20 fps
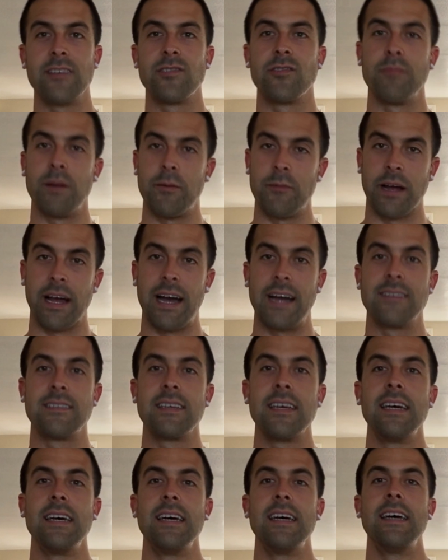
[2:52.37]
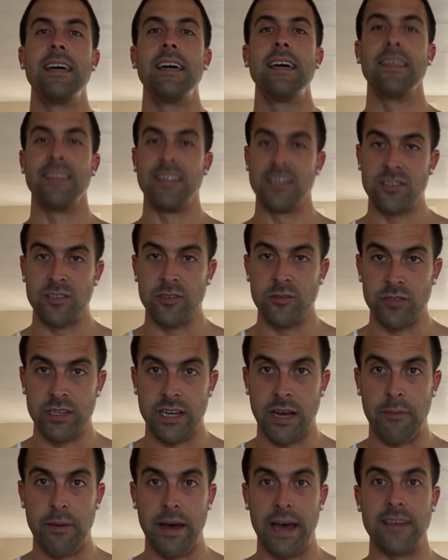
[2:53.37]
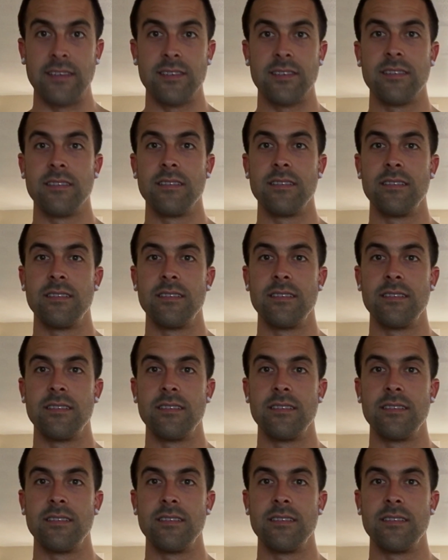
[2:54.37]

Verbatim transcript: So remember, guys, this too shall pass.